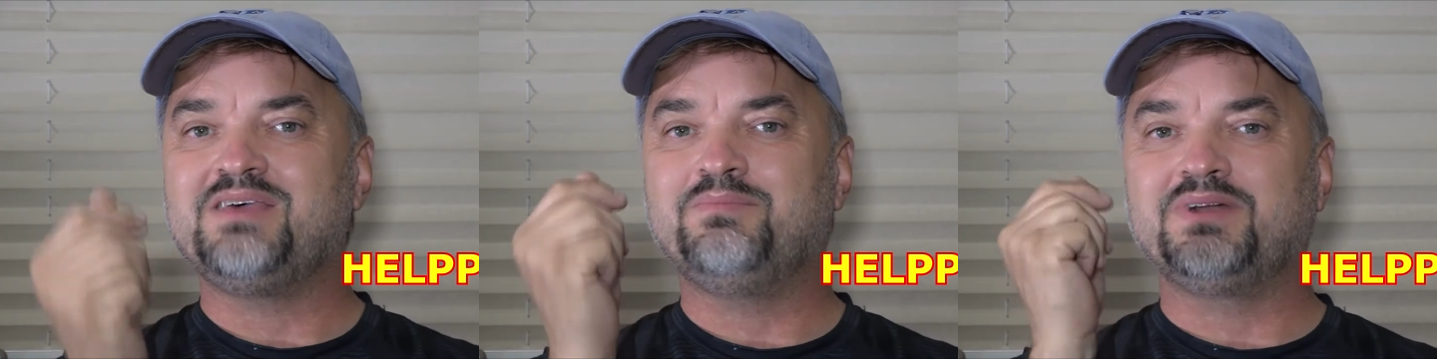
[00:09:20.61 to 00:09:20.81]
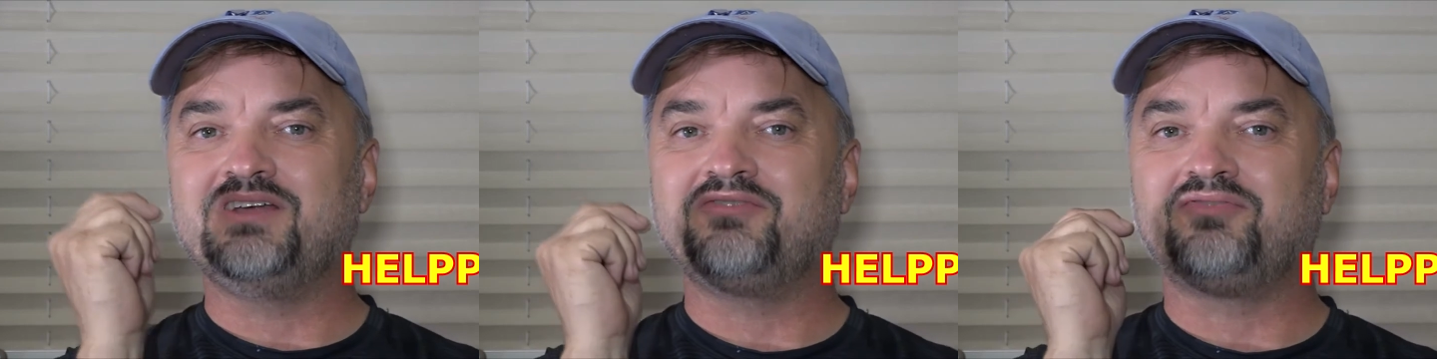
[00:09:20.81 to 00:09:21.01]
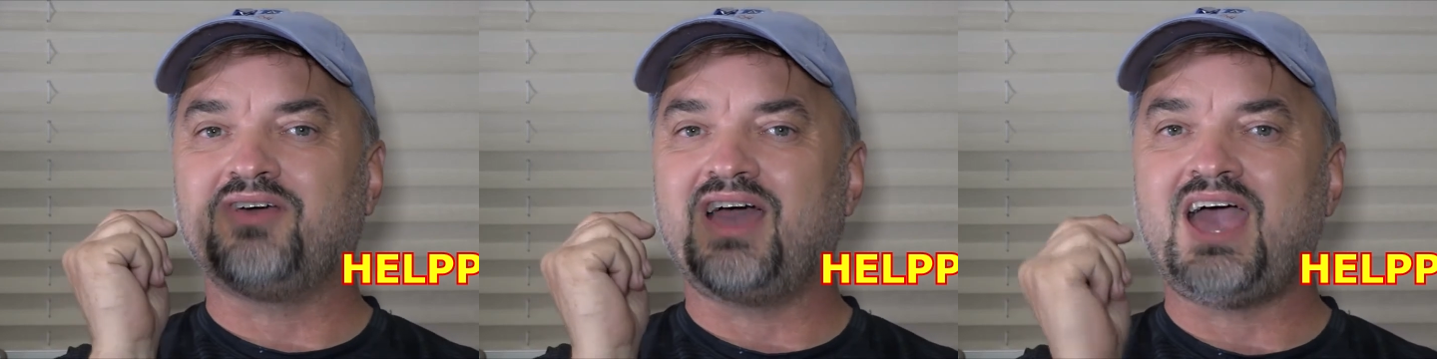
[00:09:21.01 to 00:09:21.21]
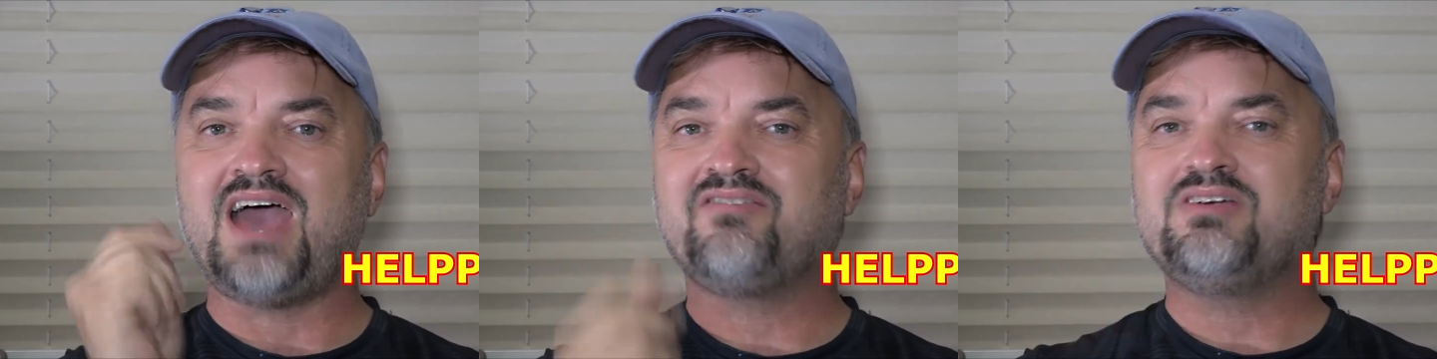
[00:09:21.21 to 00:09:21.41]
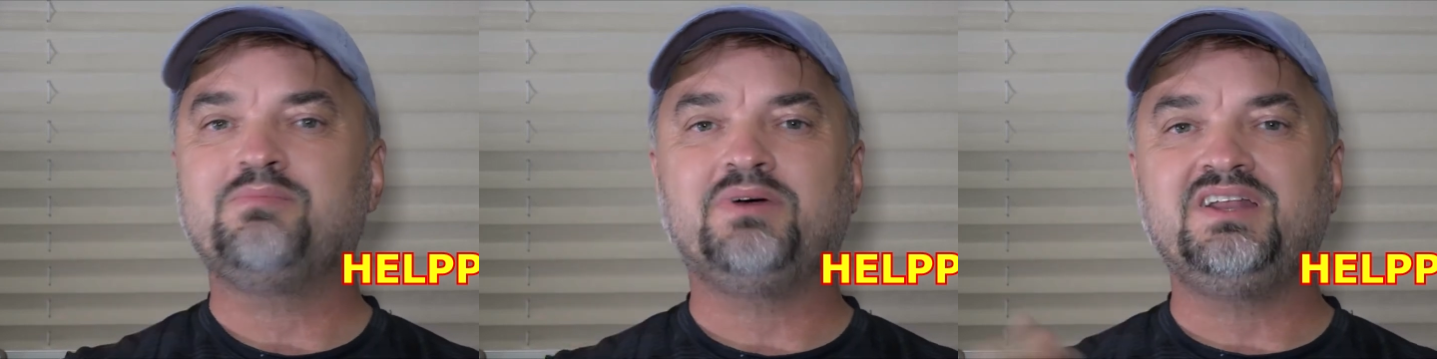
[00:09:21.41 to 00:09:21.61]
but if
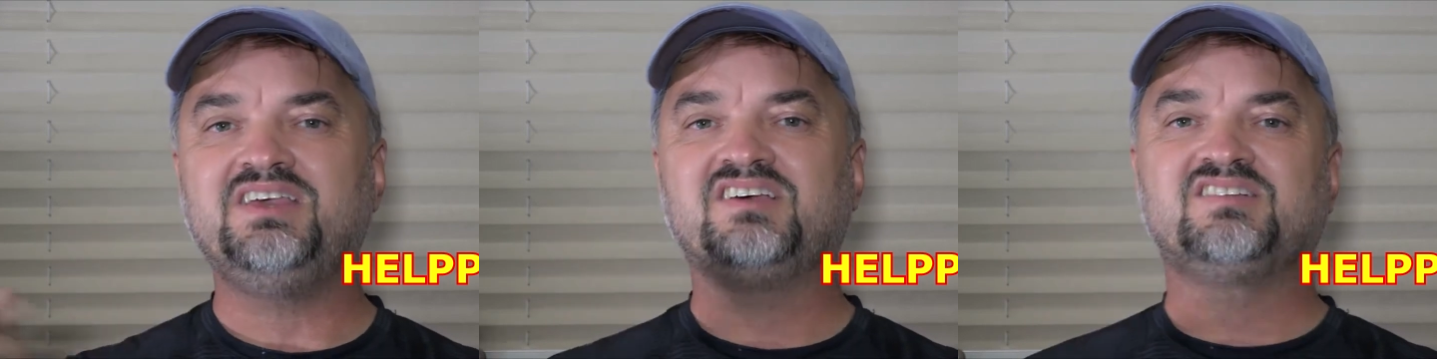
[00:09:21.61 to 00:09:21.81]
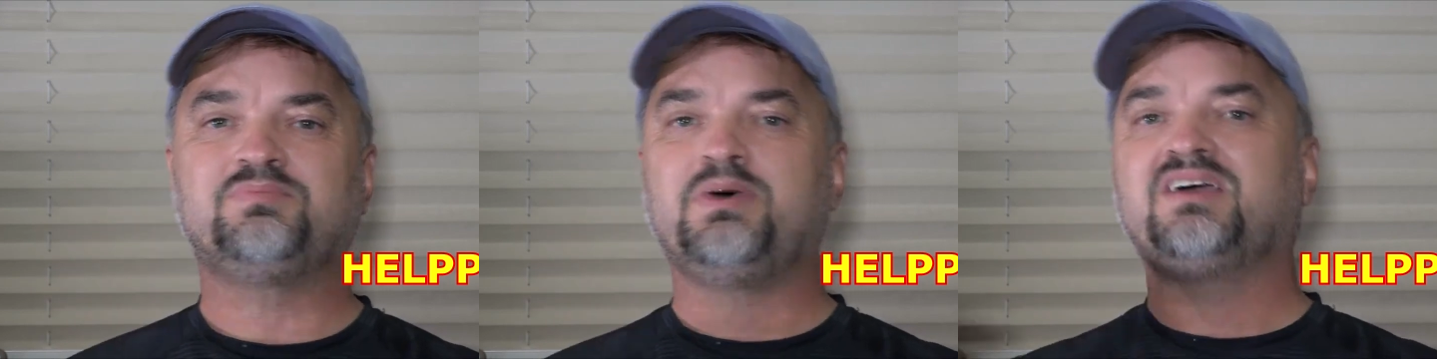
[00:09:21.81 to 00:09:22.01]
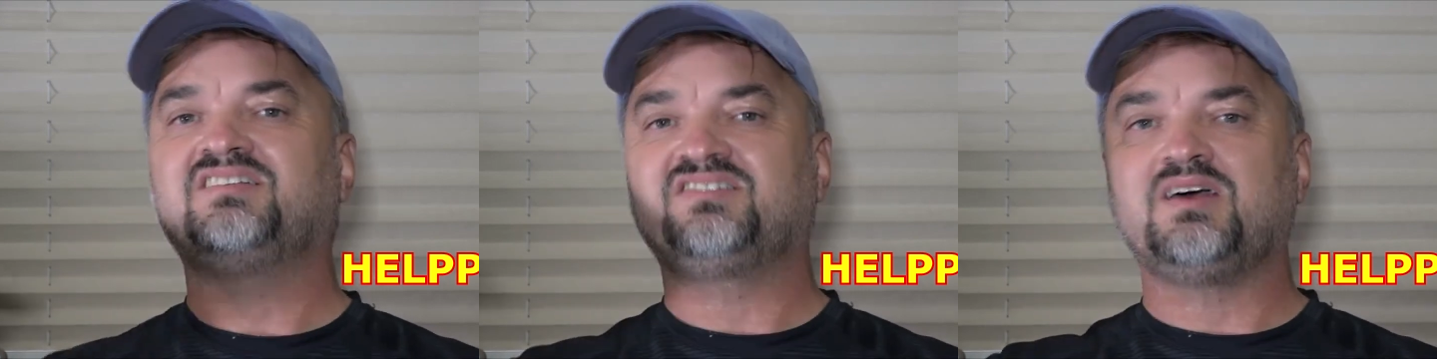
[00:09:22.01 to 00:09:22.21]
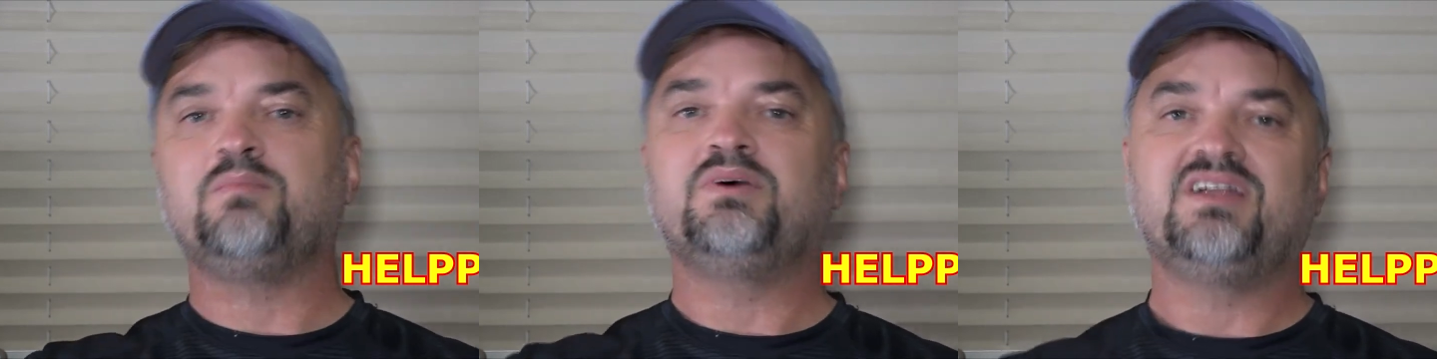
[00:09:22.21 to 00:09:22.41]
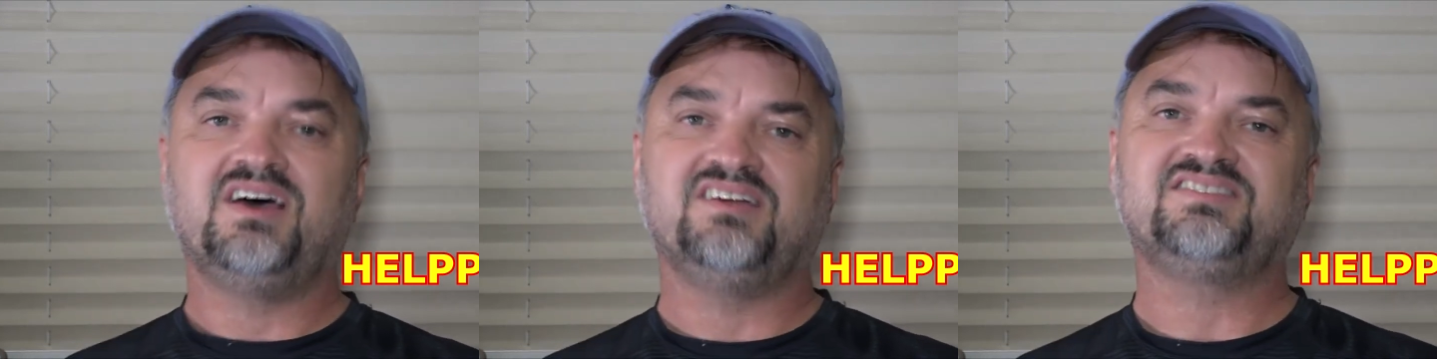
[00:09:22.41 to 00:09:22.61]
everybody expects
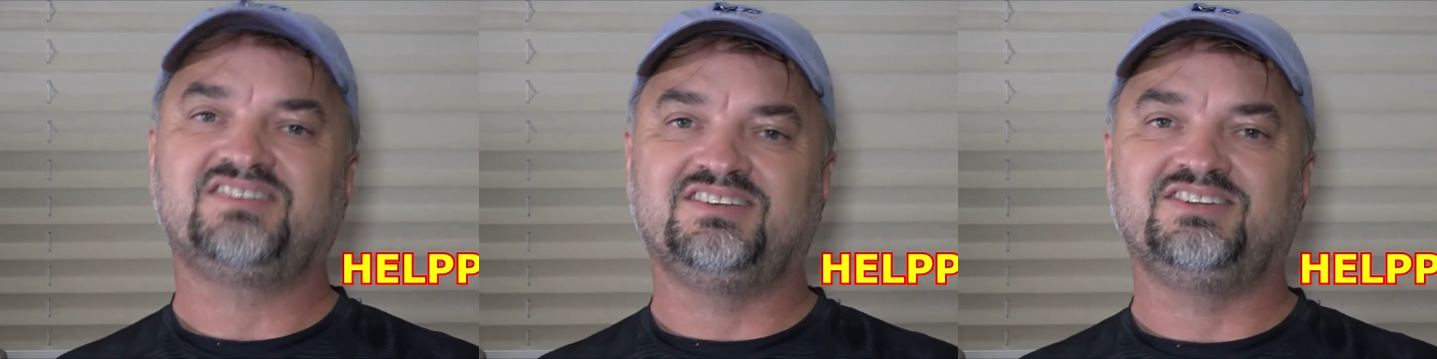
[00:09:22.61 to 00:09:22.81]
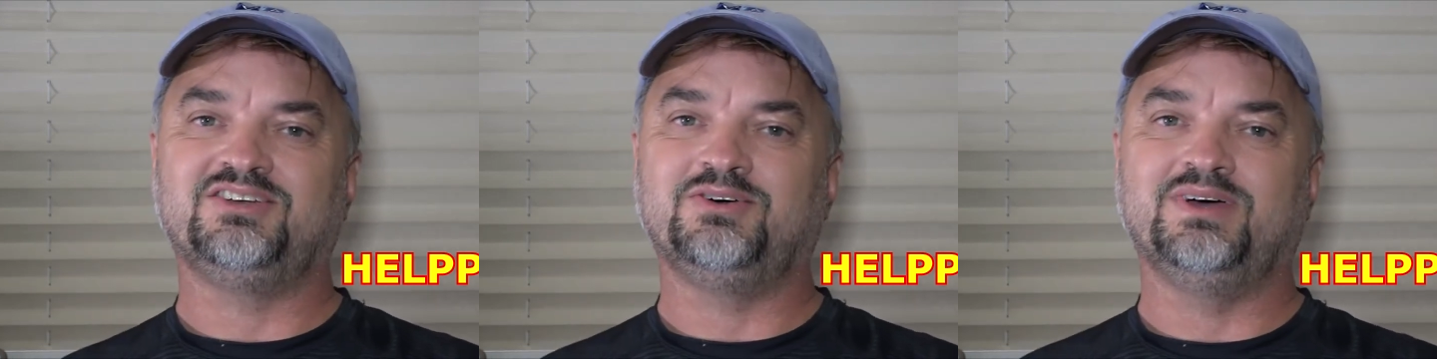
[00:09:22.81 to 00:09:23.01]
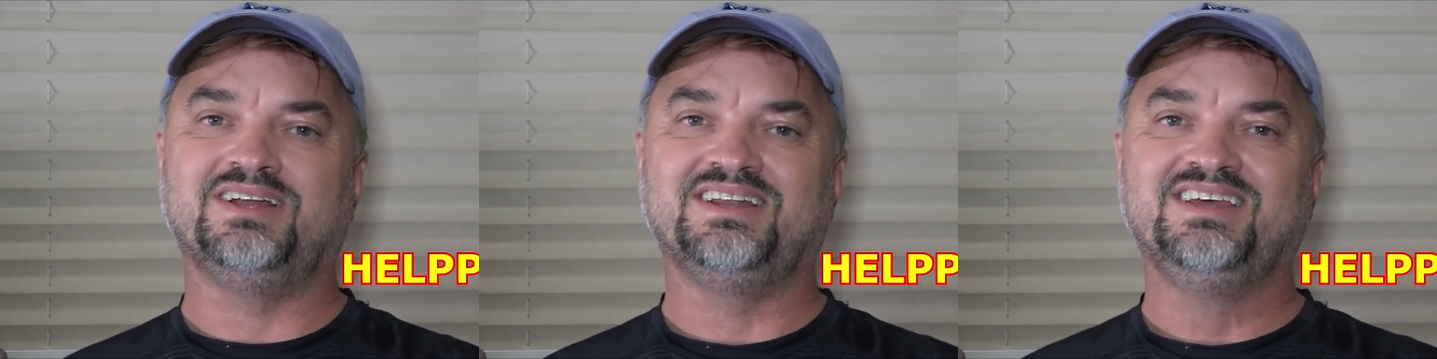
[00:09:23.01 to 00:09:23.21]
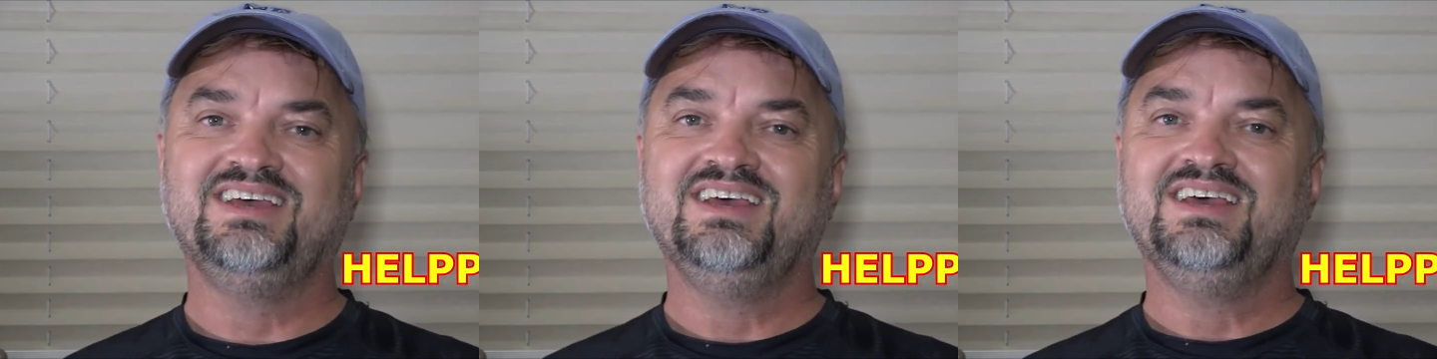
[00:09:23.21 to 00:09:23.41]
someone else to do it,